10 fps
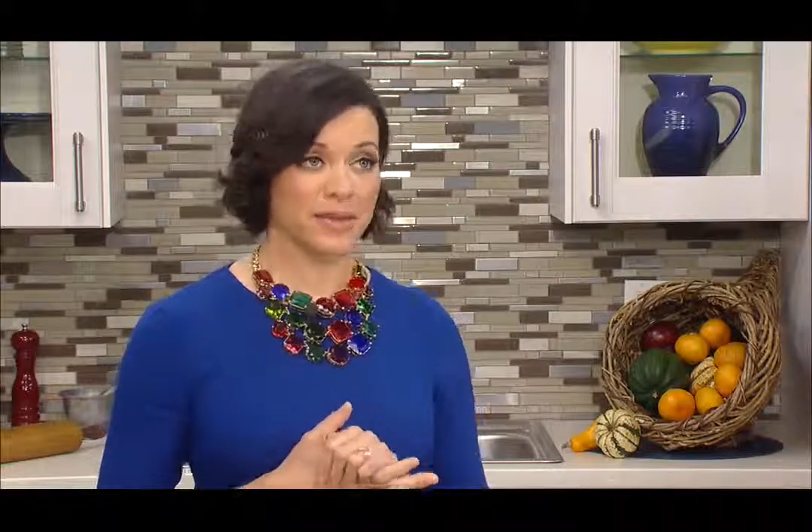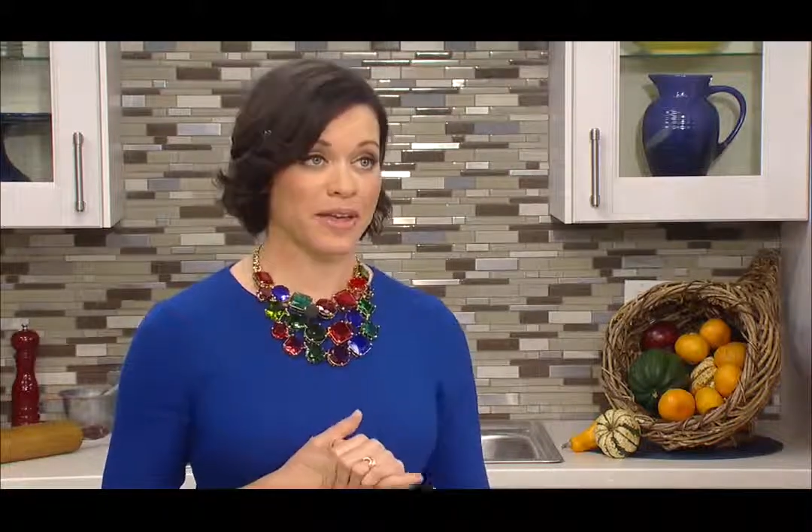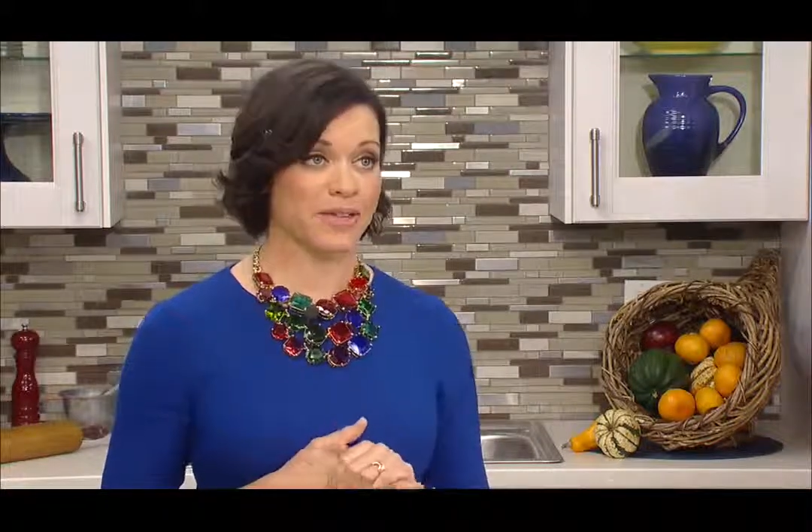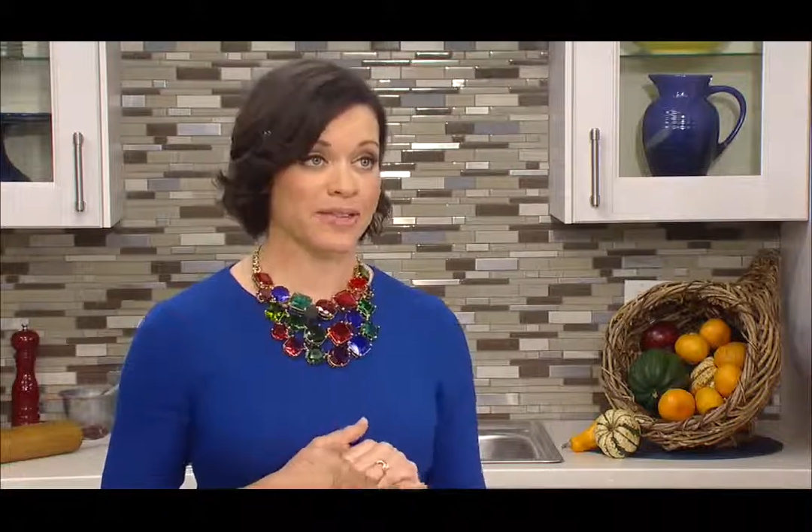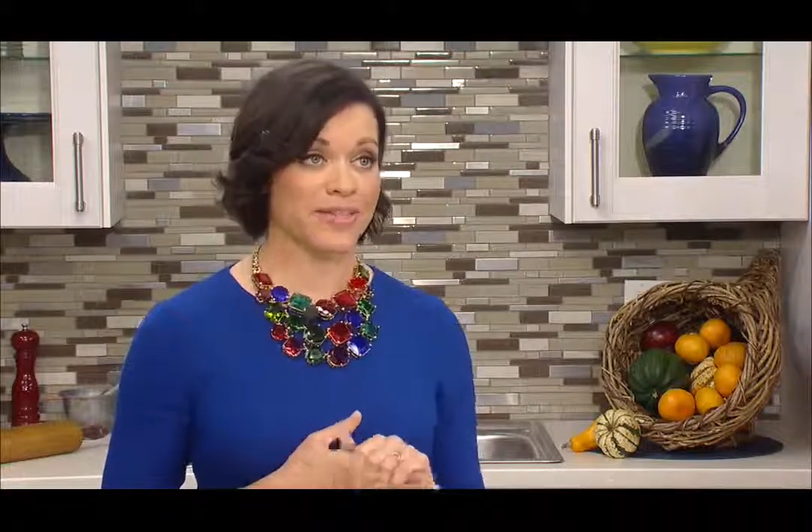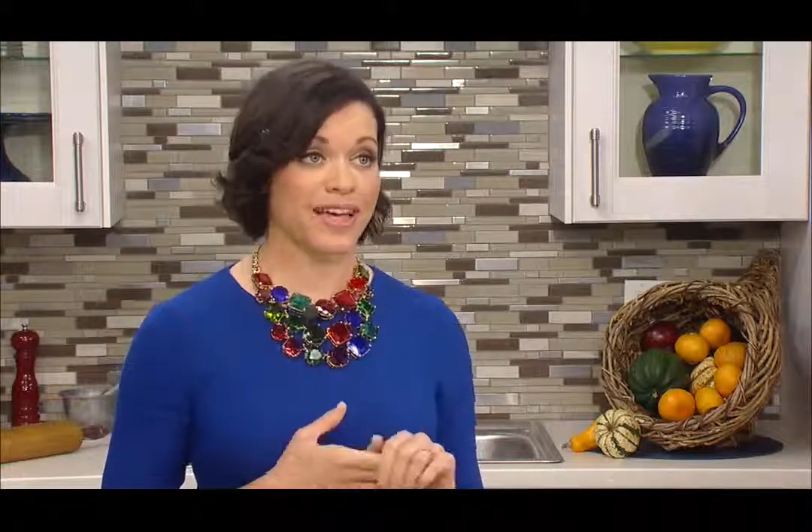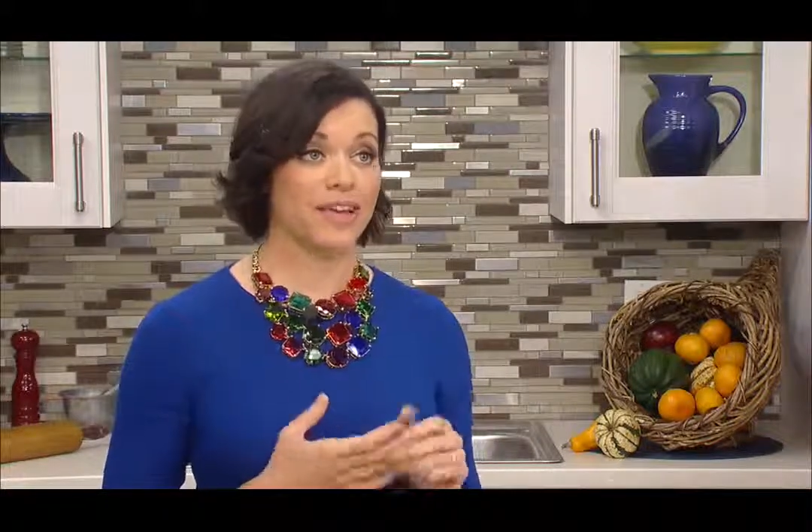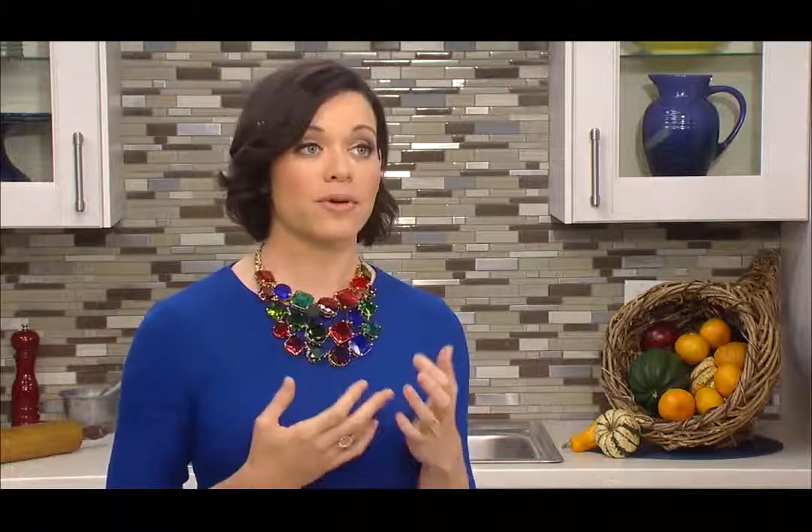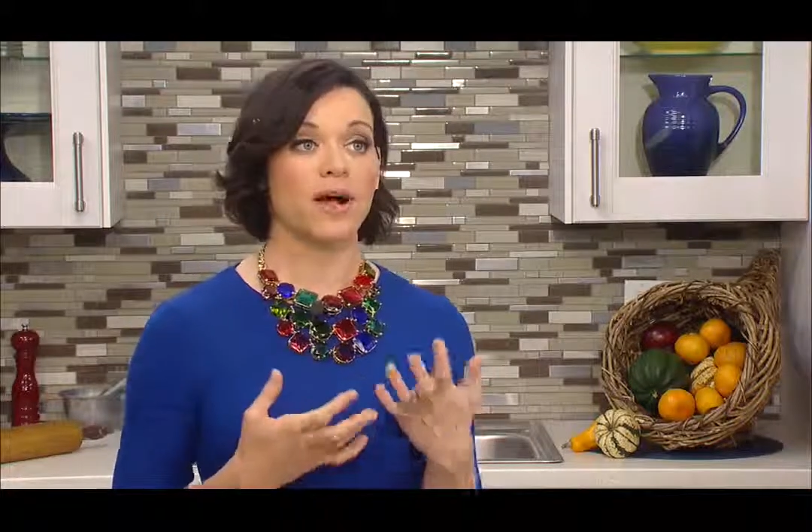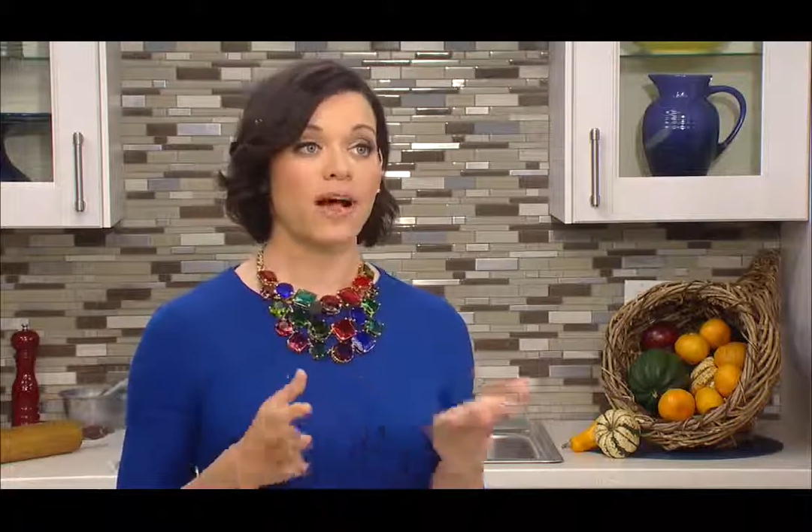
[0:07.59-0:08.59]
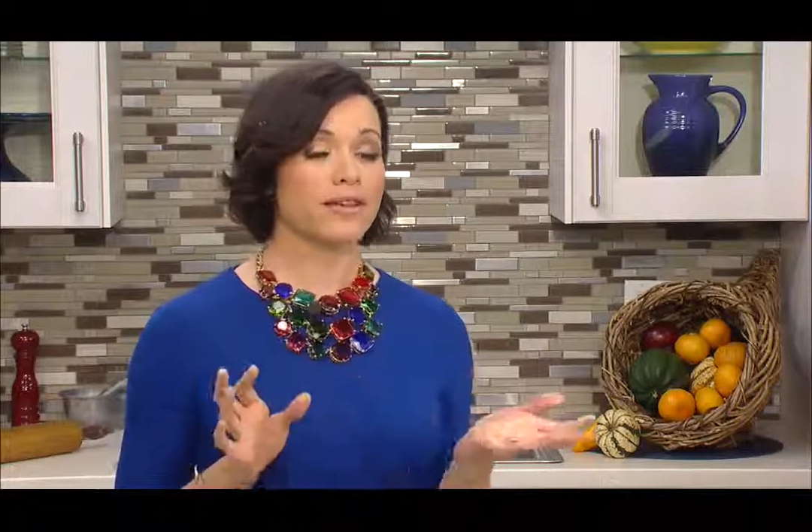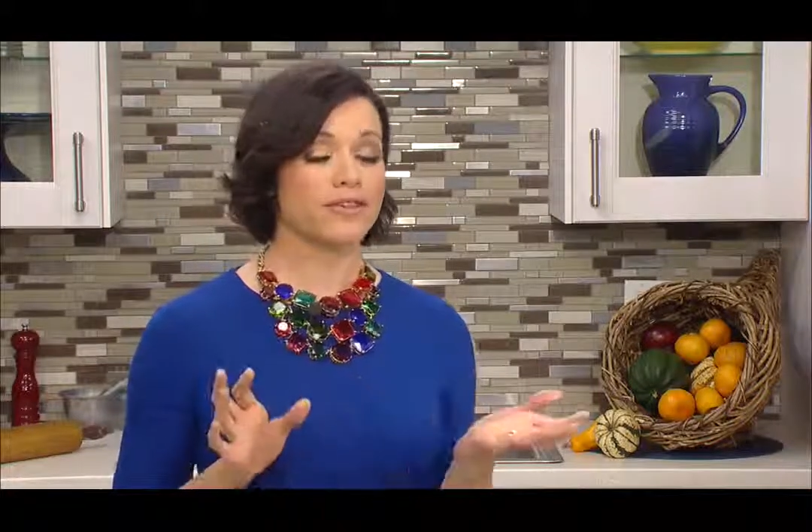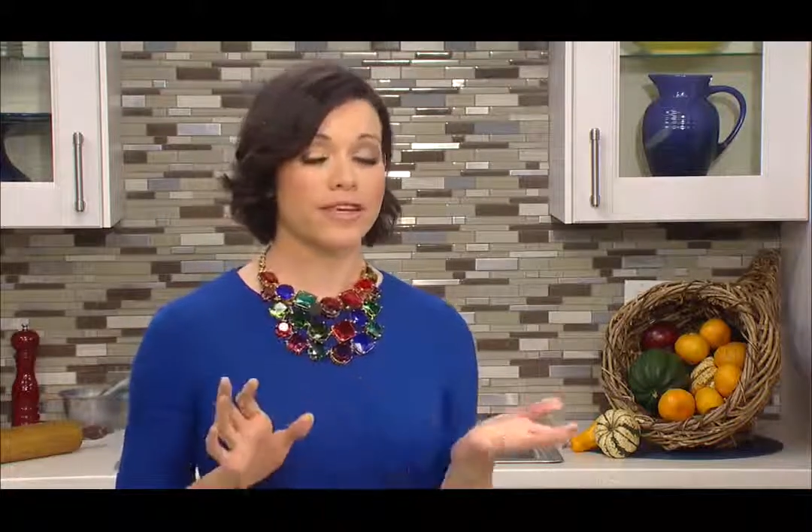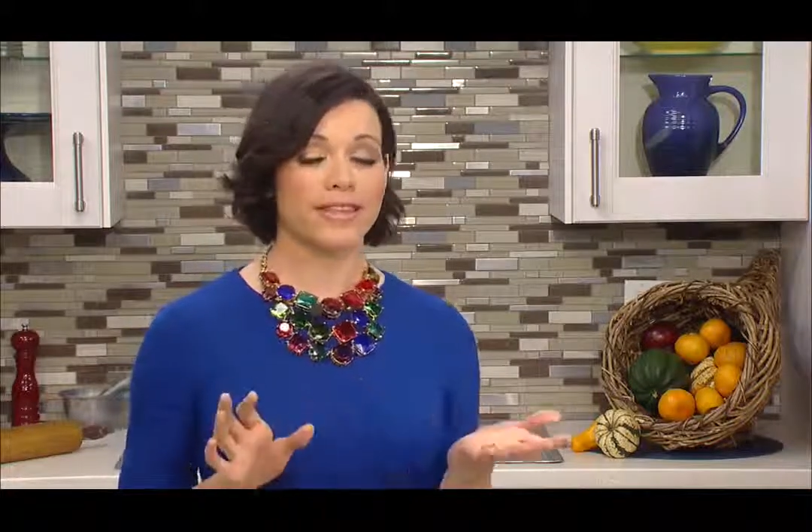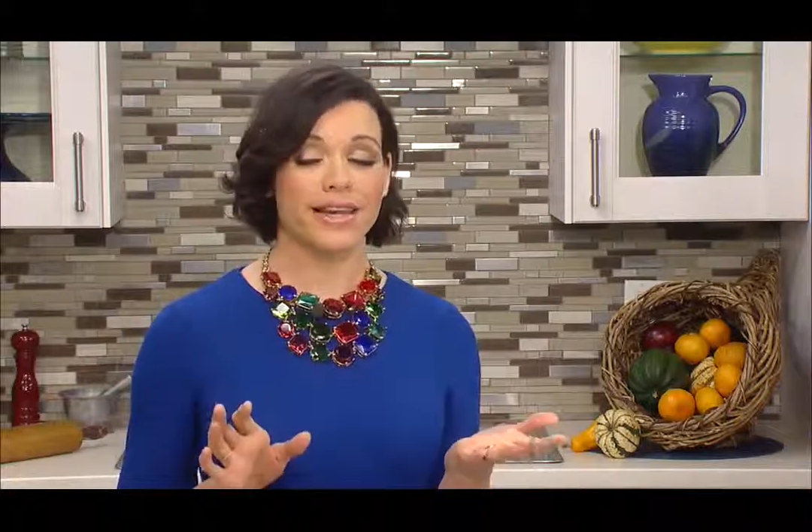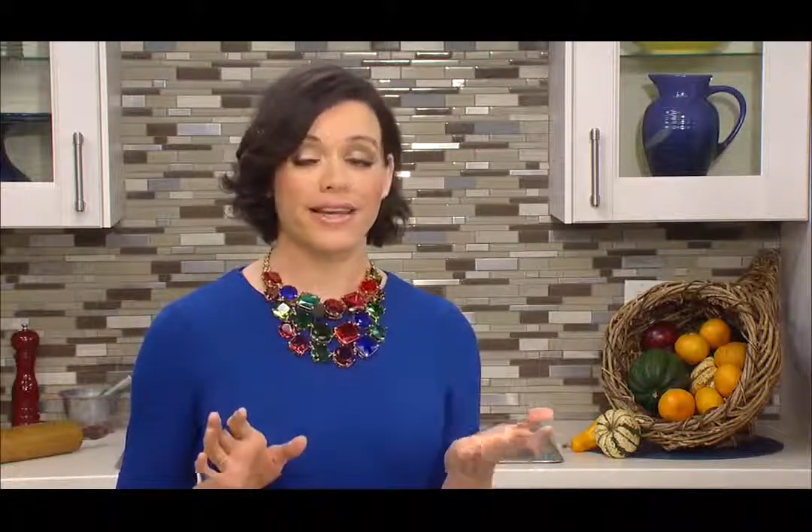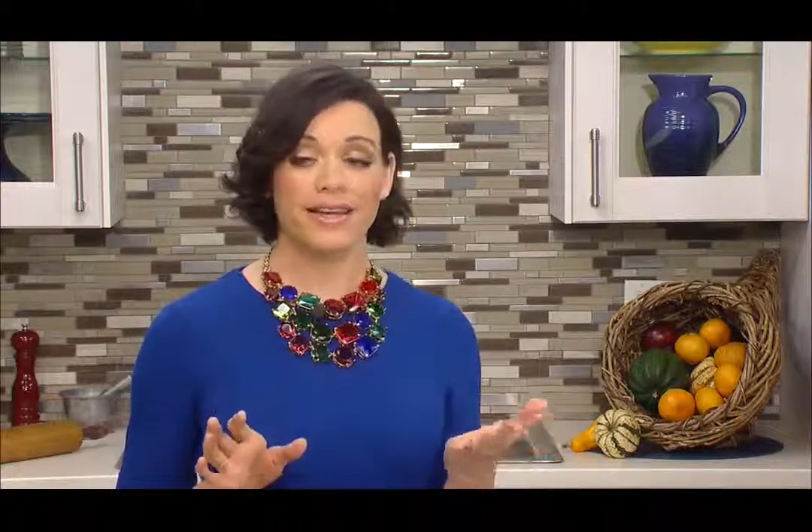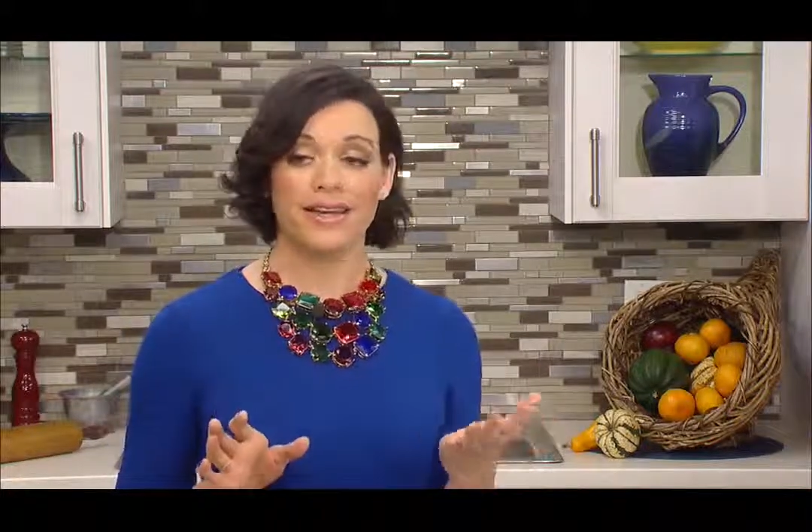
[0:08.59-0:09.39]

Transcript: bakers alike would all agree that